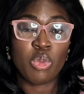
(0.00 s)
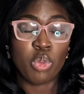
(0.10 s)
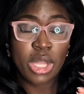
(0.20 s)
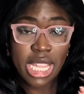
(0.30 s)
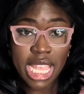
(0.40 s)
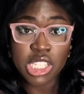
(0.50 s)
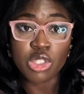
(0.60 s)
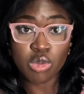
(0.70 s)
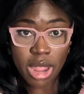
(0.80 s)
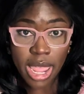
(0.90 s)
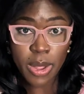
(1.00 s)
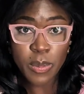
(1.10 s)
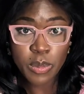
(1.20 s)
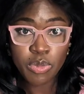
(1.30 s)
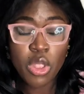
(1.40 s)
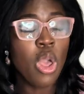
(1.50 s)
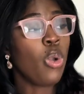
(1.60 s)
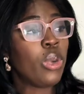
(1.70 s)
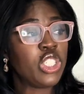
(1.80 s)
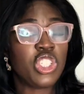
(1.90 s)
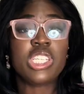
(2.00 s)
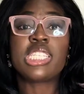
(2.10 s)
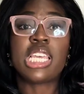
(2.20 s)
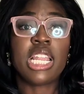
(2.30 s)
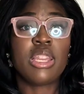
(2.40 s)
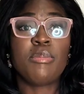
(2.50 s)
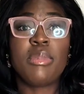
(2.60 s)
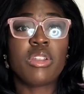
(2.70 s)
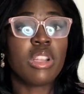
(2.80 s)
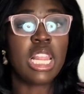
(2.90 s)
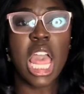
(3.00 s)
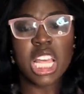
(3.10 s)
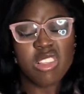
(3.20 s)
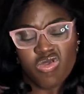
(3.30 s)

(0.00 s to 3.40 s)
with Issa Rae, when she's in the mirror like